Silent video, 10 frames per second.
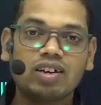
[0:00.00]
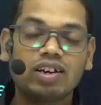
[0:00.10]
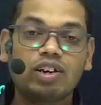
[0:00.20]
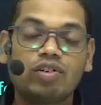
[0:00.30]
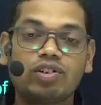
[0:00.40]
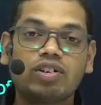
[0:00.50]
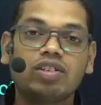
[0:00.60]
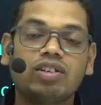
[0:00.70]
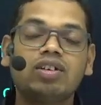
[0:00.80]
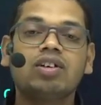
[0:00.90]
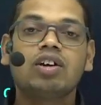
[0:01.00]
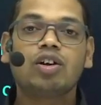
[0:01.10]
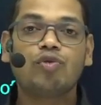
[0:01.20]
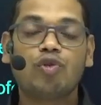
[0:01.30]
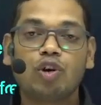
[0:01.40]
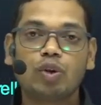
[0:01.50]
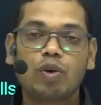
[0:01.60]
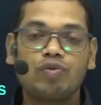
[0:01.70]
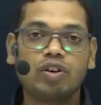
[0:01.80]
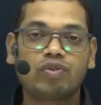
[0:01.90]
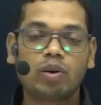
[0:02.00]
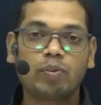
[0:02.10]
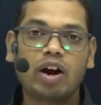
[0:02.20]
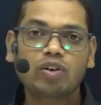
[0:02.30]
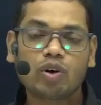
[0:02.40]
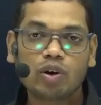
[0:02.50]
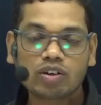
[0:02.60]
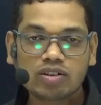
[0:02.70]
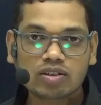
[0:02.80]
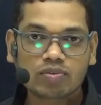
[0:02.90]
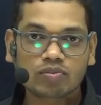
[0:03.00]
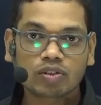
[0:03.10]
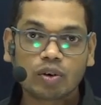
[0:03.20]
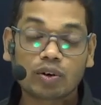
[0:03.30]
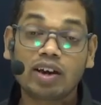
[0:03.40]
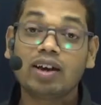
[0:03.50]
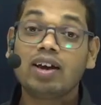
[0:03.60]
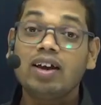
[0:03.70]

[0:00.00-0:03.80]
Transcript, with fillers: increase in the volume of different plant organs, okay,